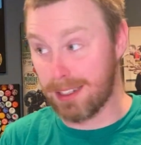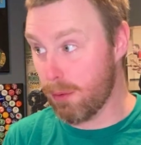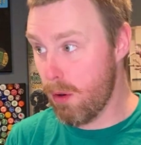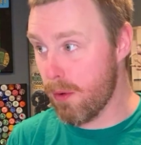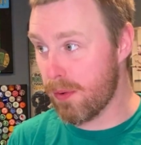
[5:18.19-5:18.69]

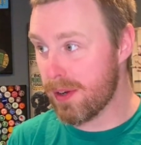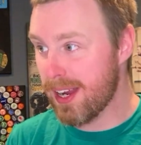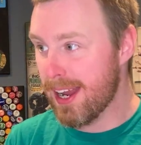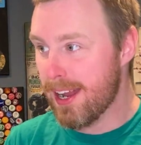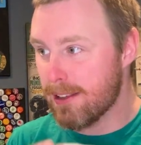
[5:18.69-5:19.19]
whew,
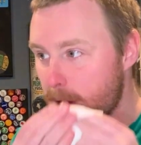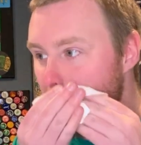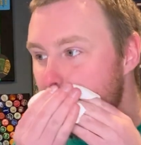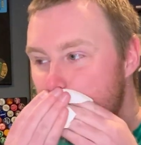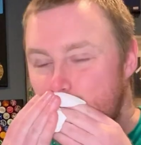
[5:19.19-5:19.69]
it's
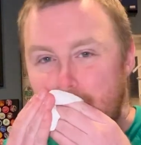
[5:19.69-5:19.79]
cold.